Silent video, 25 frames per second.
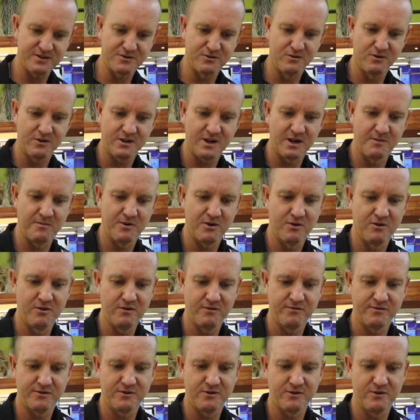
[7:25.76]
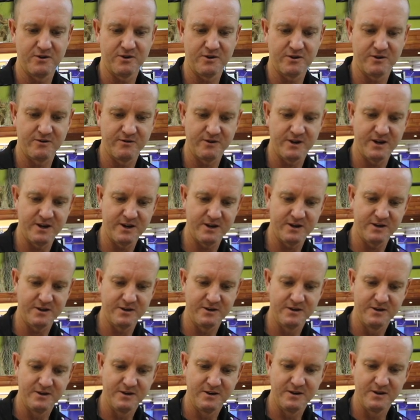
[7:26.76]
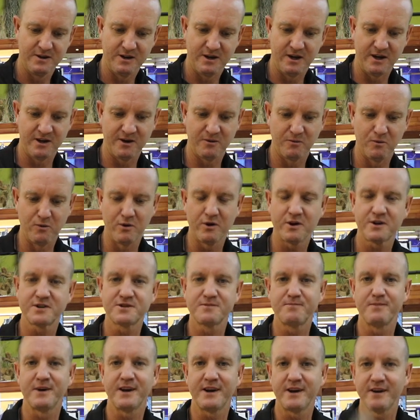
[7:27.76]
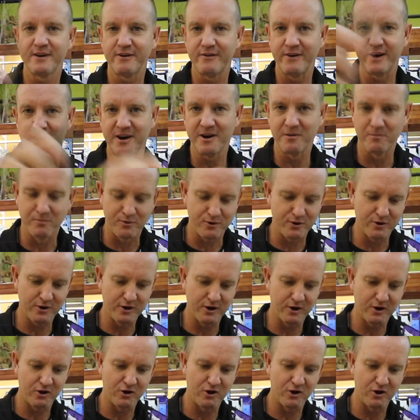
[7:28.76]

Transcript: is all coming off. Turn it around. And it works better around a burglar